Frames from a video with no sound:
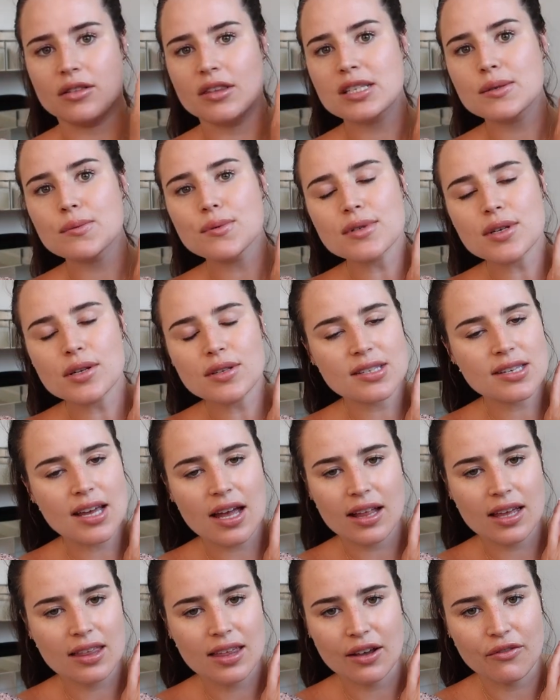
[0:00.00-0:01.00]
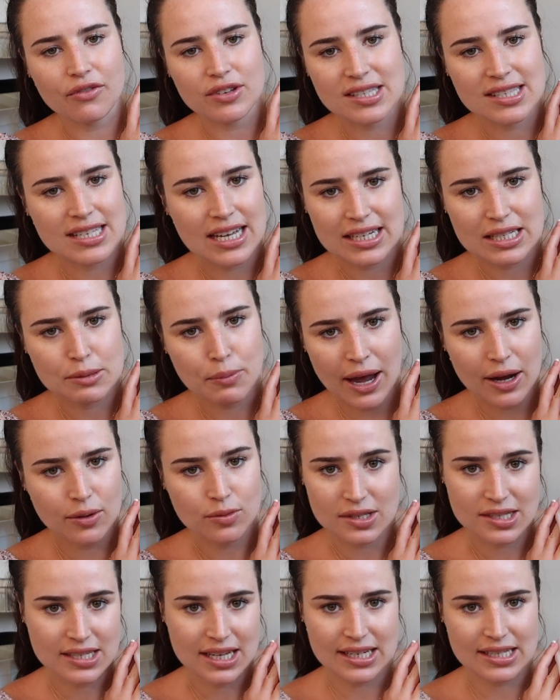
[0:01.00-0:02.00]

This was on sale, I think, for £6.60.